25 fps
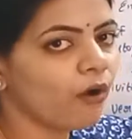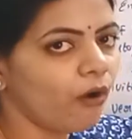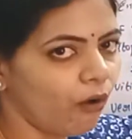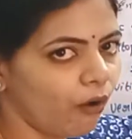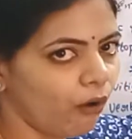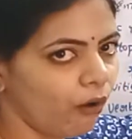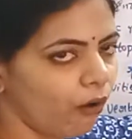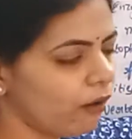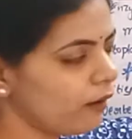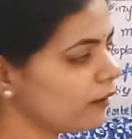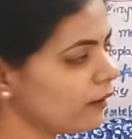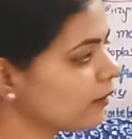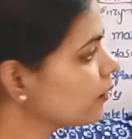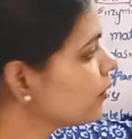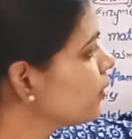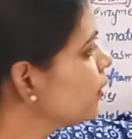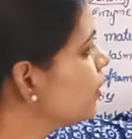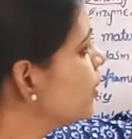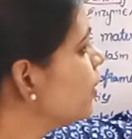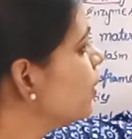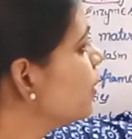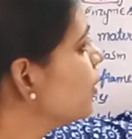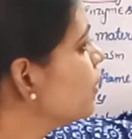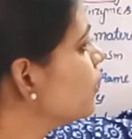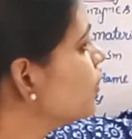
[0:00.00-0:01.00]
or
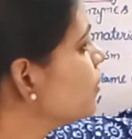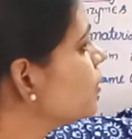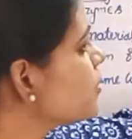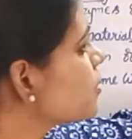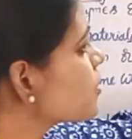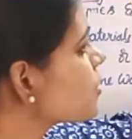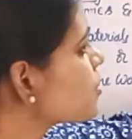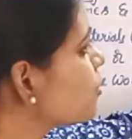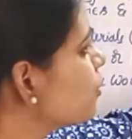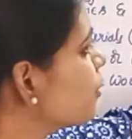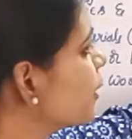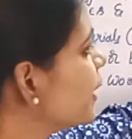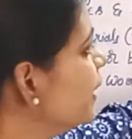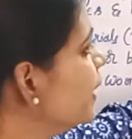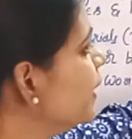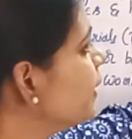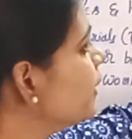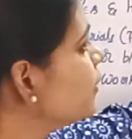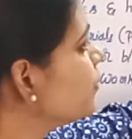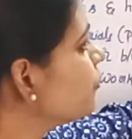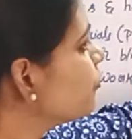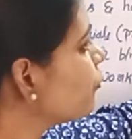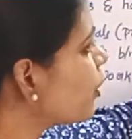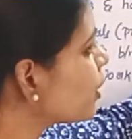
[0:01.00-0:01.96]
so here